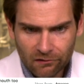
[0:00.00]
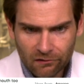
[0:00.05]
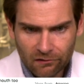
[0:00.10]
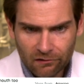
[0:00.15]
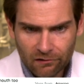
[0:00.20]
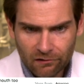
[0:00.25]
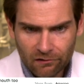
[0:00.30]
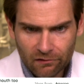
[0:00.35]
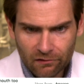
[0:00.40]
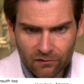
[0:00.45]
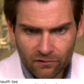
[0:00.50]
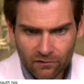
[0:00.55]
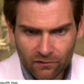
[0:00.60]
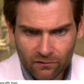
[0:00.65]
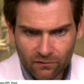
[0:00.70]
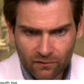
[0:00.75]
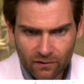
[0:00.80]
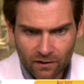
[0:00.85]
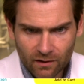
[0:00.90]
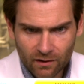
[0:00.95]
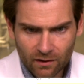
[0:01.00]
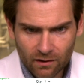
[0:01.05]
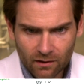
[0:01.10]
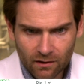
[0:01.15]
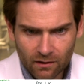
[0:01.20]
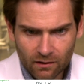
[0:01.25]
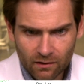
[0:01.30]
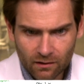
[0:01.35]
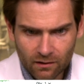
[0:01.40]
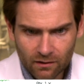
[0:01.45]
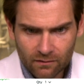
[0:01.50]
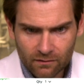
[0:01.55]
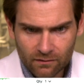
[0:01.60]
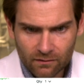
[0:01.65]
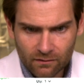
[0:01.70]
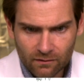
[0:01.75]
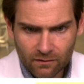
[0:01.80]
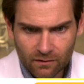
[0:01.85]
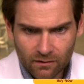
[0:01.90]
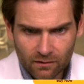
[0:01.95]
Uh, they're just saying
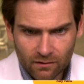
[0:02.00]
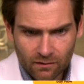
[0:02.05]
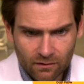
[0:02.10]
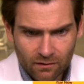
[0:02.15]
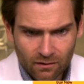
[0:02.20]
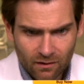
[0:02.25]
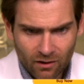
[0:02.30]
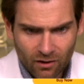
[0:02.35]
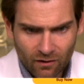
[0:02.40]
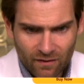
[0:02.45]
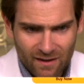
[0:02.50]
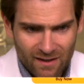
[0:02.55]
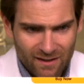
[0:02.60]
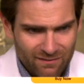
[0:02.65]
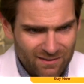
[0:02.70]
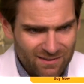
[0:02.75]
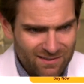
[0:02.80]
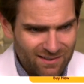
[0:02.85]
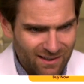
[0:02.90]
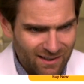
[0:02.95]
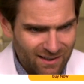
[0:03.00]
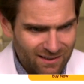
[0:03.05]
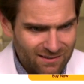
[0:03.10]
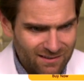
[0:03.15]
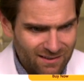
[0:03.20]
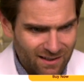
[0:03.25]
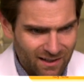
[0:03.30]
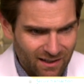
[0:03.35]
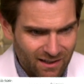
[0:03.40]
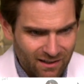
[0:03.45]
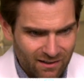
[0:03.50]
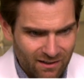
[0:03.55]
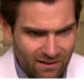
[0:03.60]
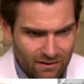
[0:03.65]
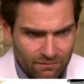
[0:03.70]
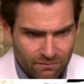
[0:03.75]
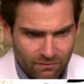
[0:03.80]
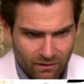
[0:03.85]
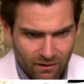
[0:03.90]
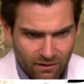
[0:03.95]
it's... Uh, are they even saying it's a
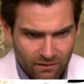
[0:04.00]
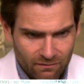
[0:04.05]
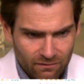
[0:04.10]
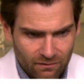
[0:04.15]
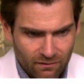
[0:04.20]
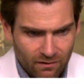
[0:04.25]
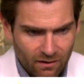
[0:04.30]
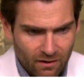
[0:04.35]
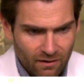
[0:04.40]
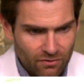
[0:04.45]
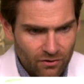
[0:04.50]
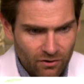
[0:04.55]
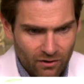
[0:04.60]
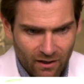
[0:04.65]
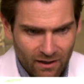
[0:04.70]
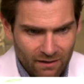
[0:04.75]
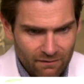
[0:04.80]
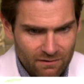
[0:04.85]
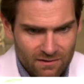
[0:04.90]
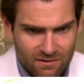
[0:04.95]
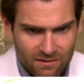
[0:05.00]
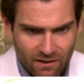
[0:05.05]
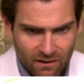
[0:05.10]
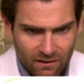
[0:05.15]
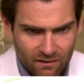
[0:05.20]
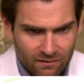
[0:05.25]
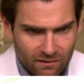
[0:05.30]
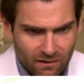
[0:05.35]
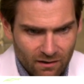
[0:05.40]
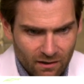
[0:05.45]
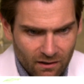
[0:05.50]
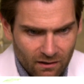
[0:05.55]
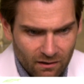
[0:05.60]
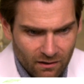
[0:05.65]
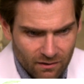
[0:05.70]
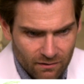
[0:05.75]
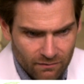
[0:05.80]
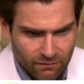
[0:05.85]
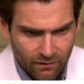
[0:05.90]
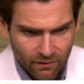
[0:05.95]
KN95 They're not even saying it's
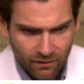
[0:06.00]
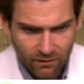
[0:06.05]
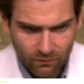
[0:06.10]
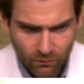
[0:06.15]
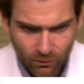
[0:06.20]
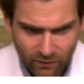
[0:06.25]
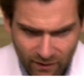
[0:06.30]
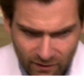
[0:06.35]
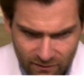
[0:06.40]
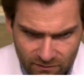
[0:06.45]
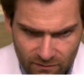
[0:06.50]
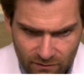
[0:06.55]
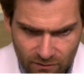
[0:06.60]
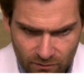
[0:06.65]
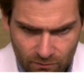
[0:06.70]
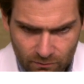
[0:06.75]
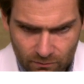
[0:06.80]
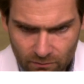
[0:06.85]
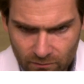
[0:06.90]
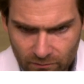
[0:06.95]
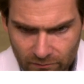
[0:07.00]
KN95 Well, that's new.